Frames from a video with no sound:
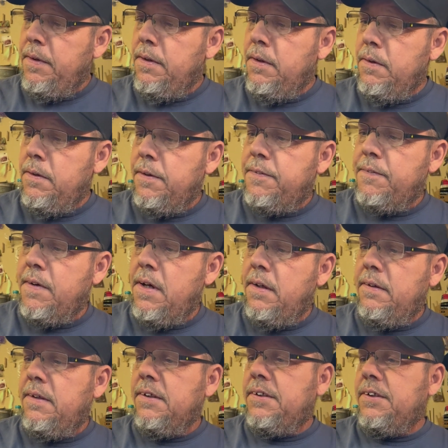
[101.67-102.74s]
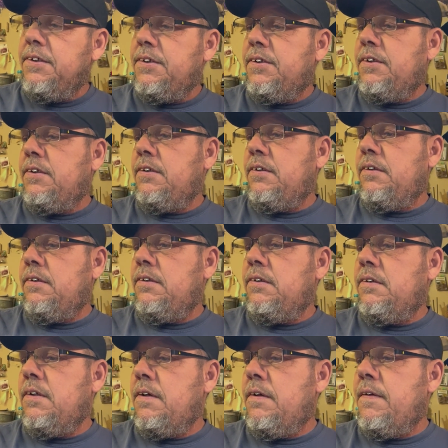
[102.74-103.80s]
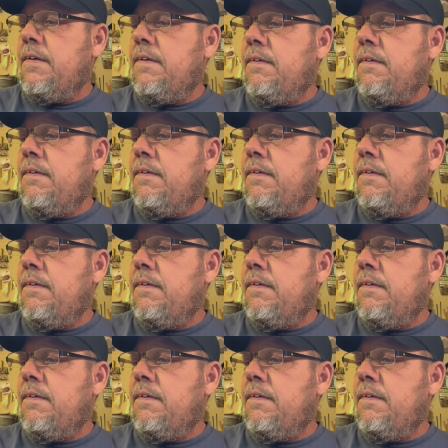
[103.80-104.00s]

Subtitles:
Unithread. This is